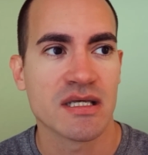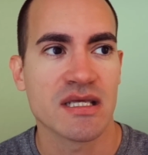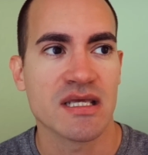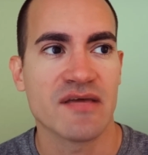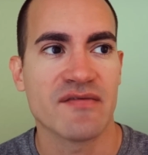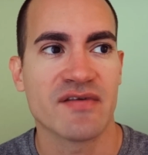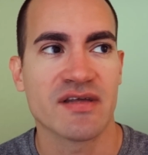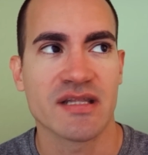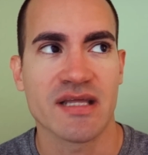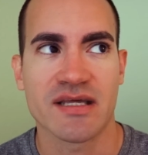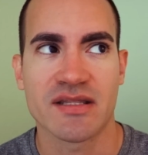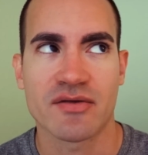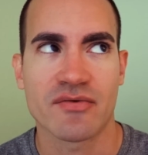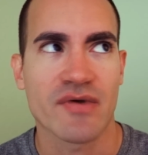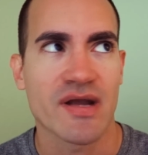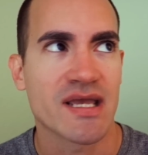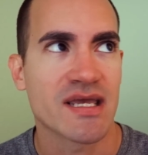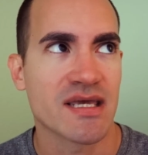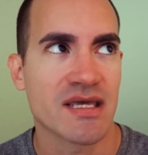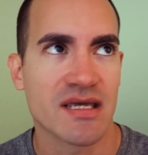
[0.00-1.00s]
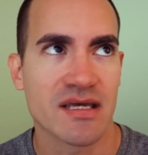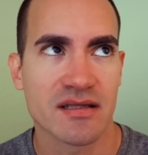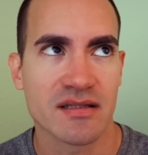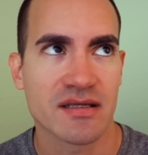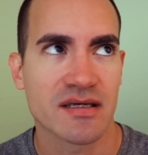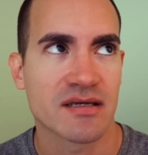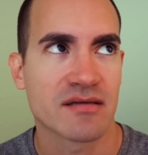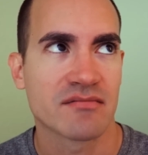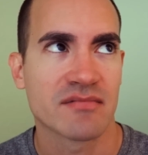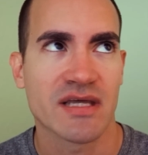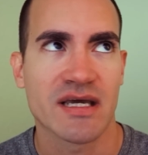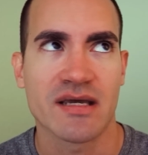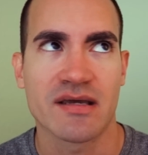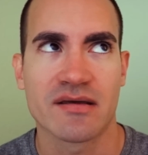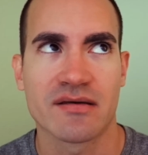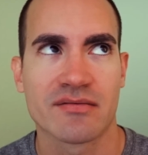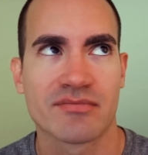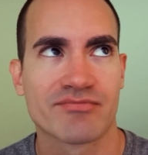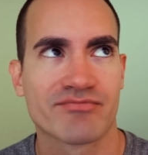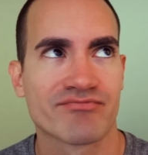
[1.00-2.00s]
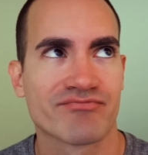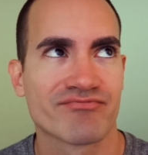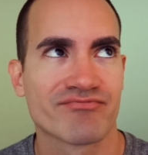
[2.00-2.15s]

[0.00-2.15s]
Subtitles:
even like the Reiki healing, like,